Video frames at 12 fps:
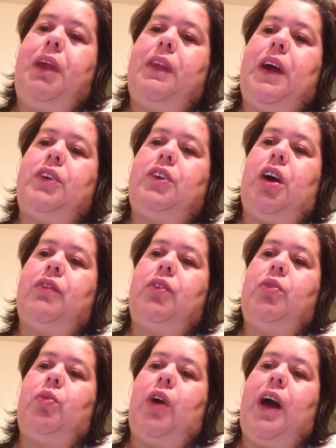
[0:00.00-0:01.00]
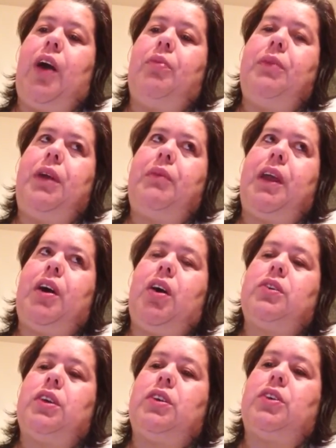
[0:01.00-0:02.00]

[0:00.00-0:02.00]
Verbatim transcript: eating that junk food will help me. My dog's going